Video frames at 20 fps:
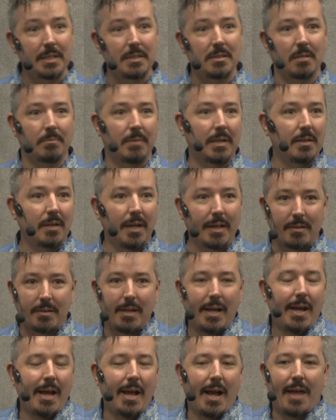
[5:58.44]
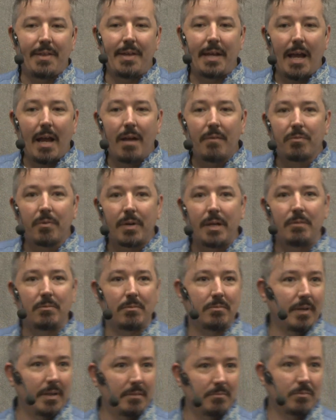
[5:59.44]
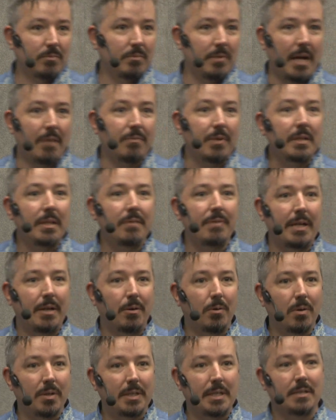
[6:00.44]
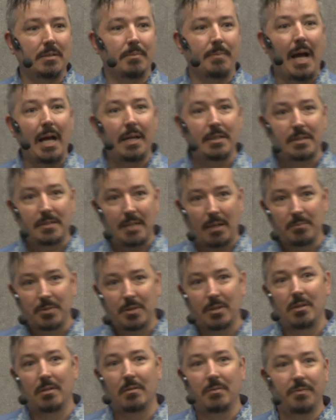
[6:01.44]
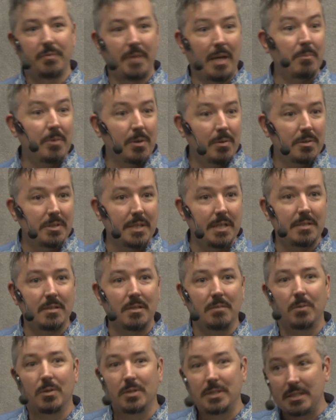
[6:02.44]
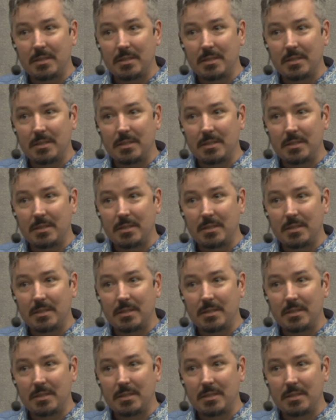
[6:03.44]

system, and like I think every living organism has some sort of immune system or